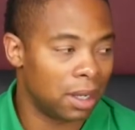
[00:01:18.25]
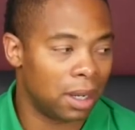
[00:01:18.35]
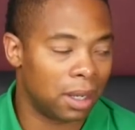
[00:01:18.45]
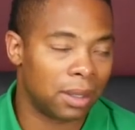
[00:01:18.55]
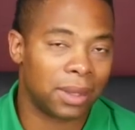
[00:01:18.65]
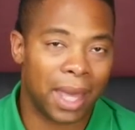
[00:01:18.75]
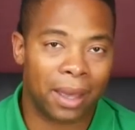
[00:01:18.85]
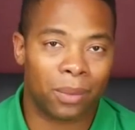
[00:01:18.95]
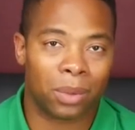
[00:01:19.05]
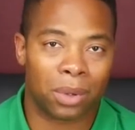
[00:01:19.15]

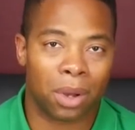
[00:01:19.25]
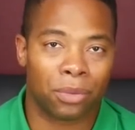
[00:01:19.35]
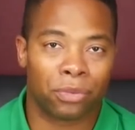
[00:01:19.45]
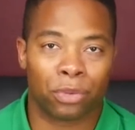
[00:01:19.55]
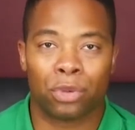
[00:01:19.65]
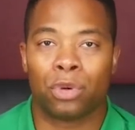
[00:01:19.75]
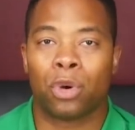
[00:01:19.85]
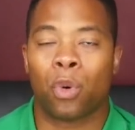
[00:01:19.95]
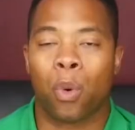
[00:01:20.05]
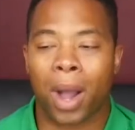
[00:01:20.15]
that will go through
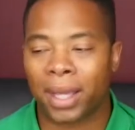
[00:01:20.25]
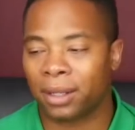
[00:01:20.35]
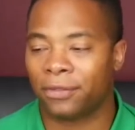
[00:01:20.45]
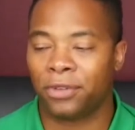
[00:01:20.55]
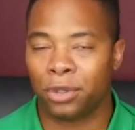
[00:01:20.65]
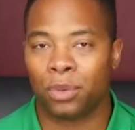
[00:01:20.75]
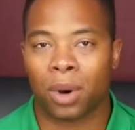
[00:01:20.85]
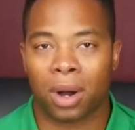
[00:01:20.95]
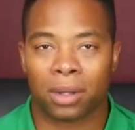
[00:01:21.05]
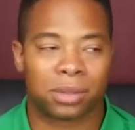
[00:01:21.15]
quite a few
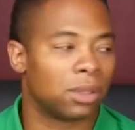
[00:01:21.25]
walls.